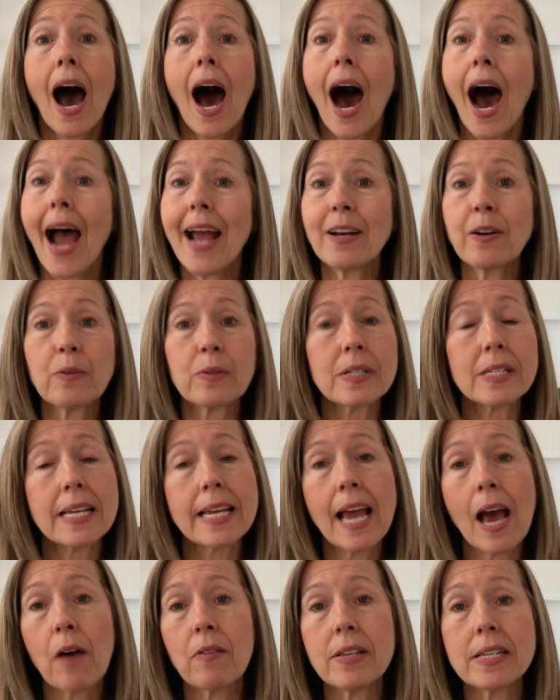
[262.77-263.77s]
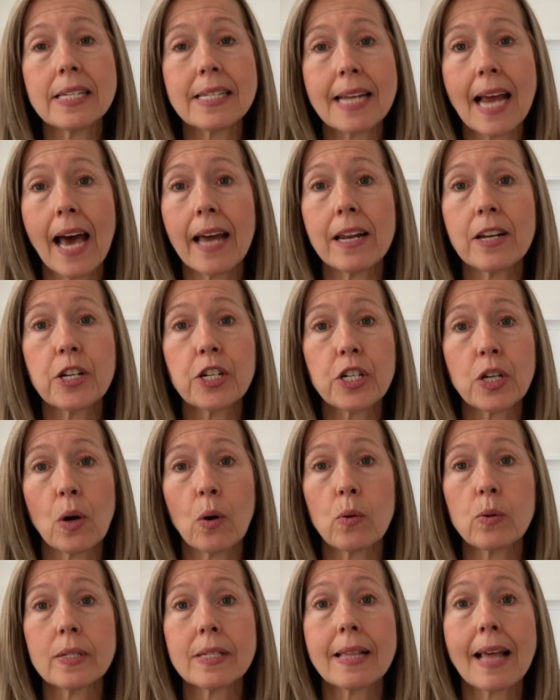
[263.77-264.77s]
I don't see how this data
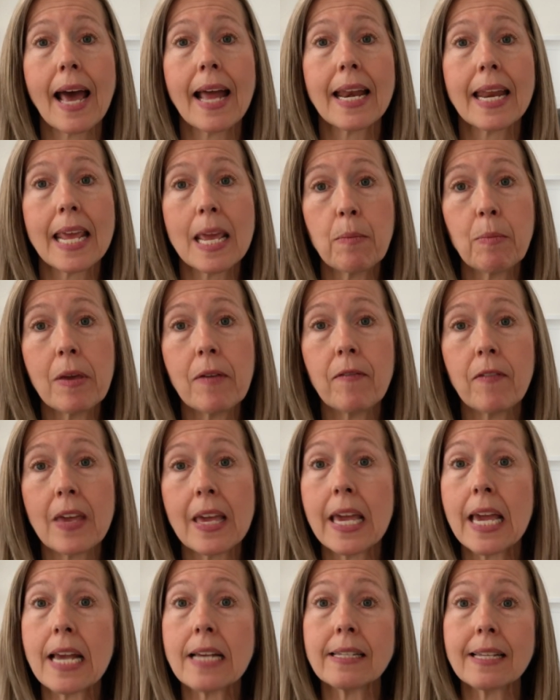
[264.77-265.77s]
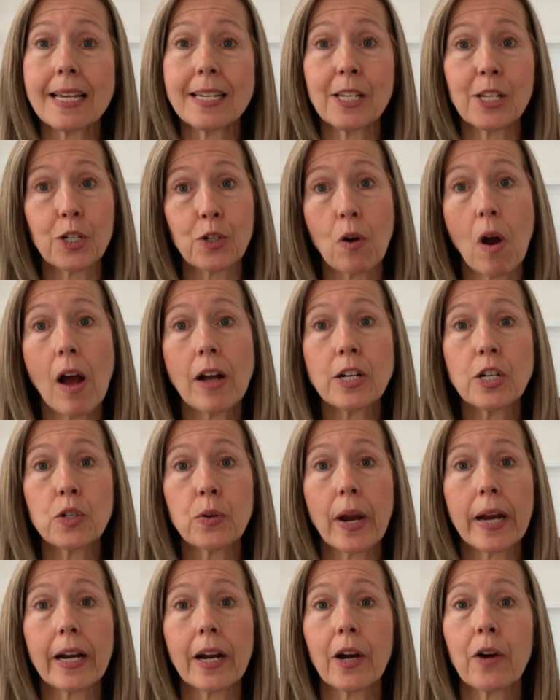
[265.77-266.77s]
shows that EBV is a strong
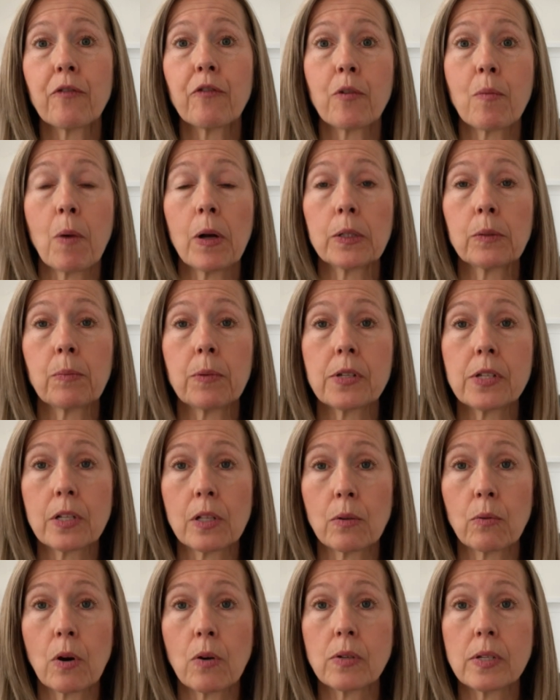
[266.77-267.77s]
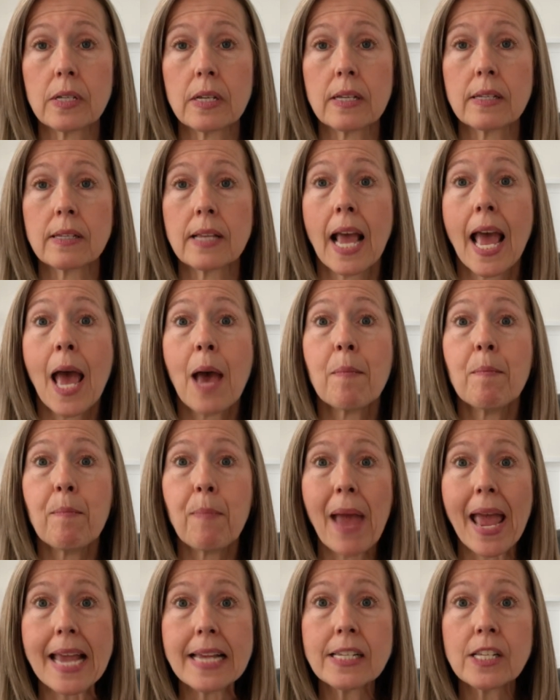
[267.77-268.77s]
trigger for multiple sclerosis.
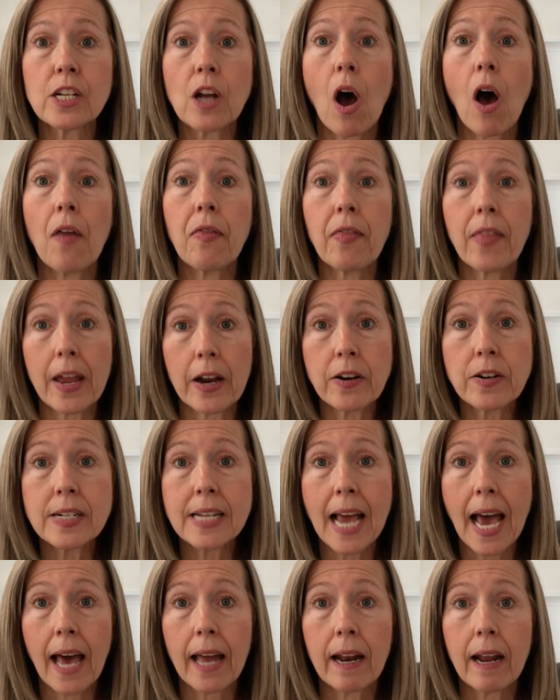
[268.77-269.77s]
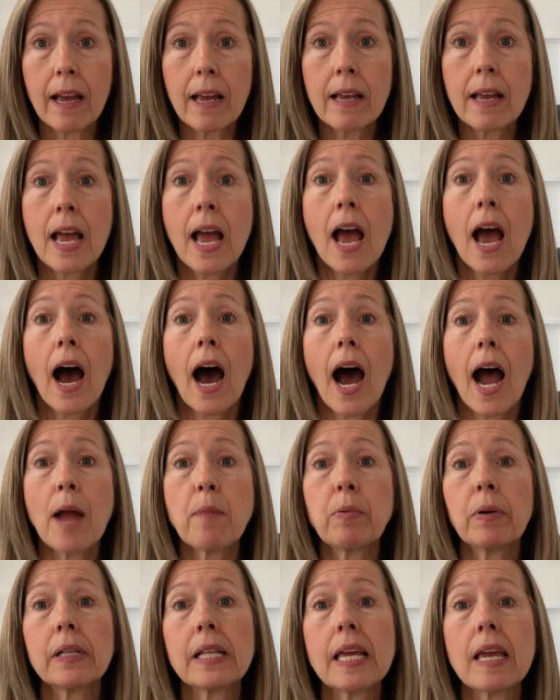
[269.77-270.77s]
Based on their data, I
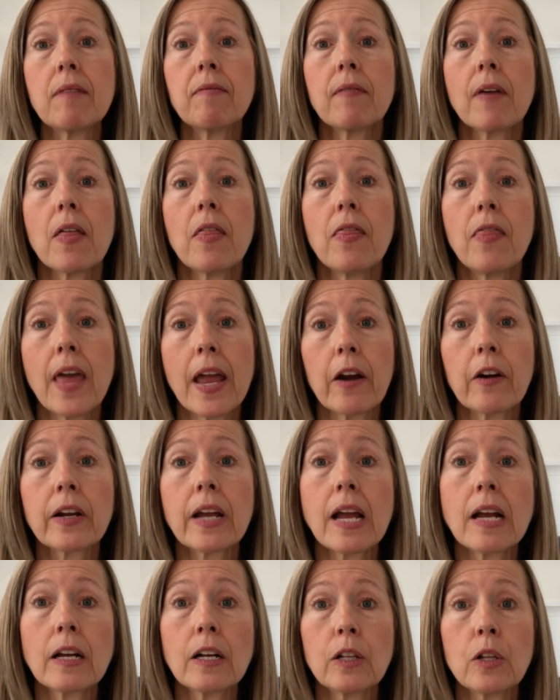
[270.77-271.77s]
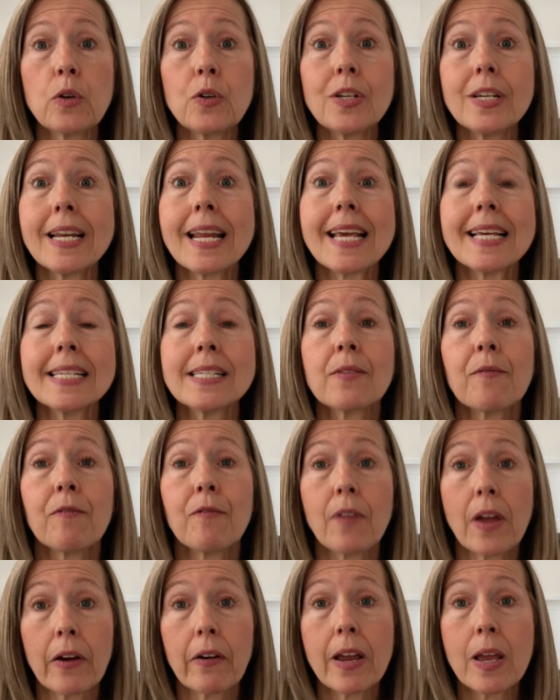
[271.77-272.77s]
believe their conclusion is
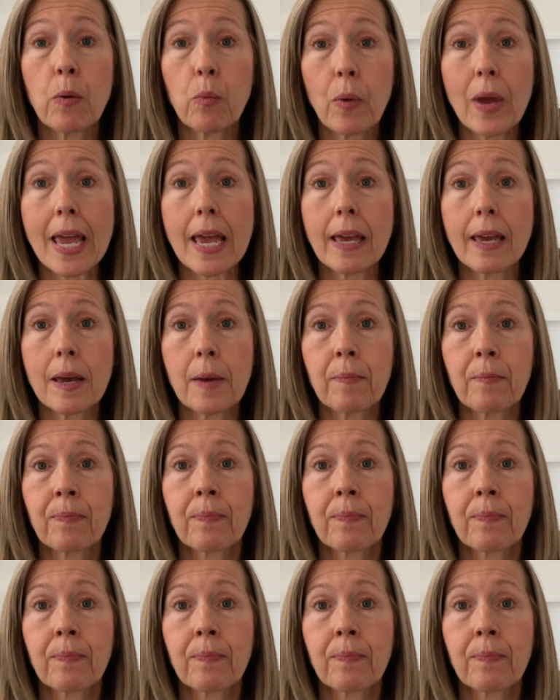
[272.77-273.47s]
very weak.